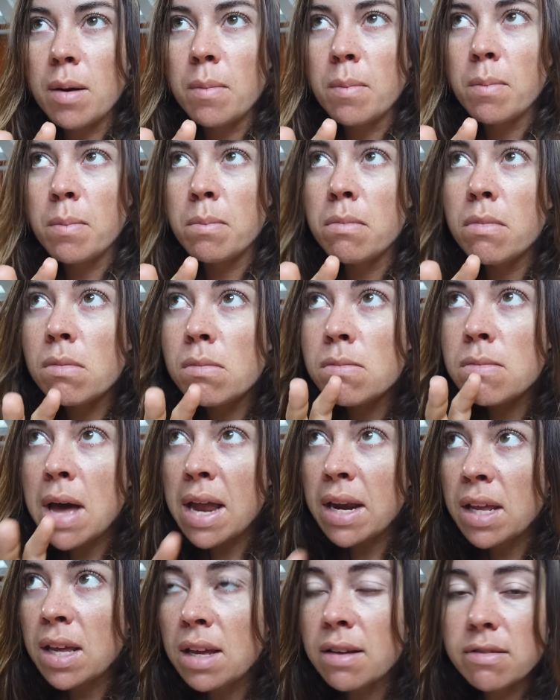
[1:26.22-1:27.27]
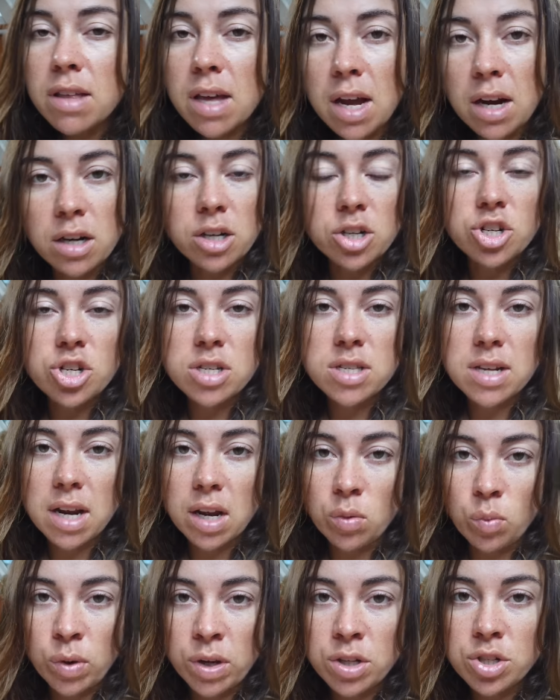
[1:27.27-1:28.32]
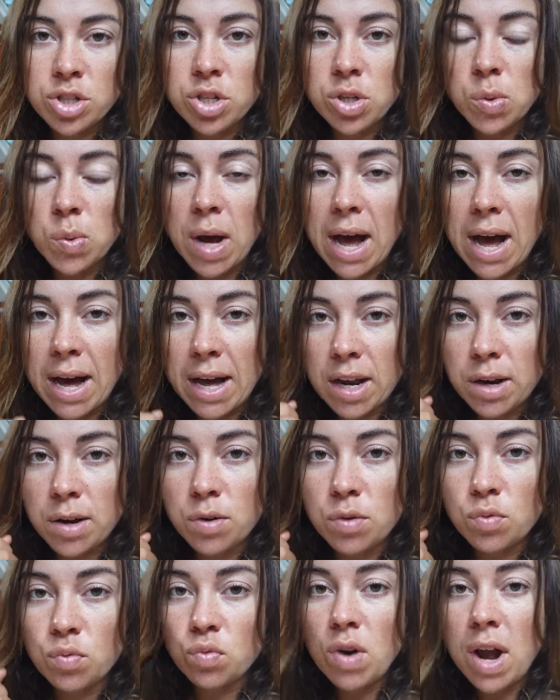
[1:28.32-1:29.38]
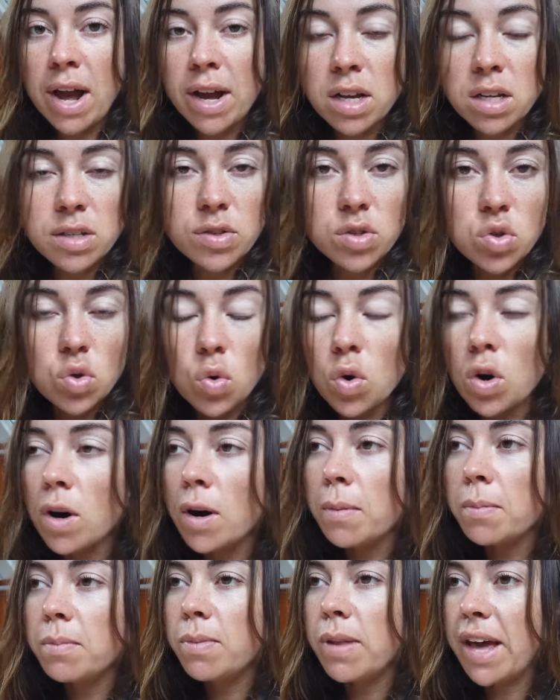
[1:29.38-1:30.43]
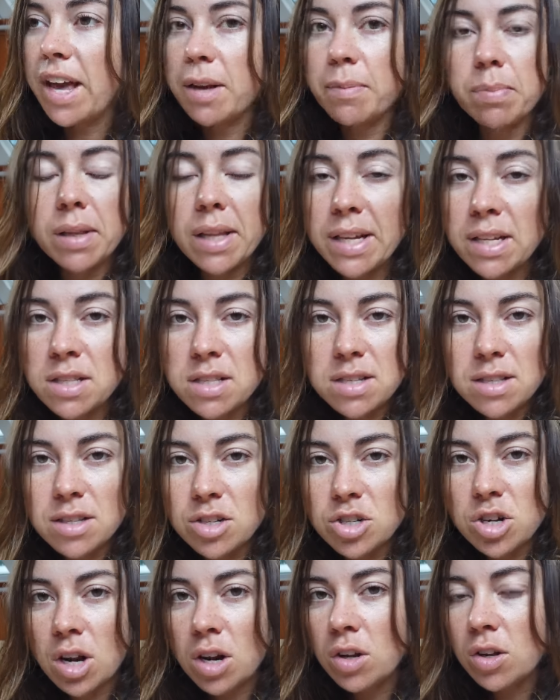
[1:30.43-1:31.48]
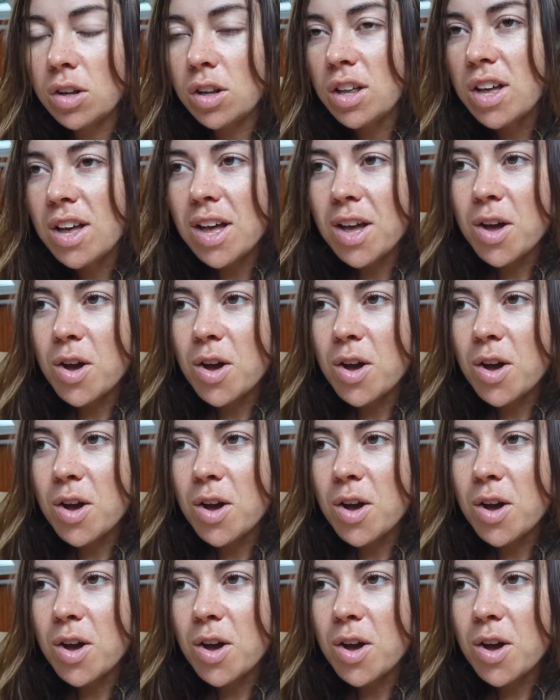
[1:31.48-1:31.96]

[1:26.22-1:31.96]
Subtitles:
many of the anchorages that I went to had wrecks or like planes in the jungle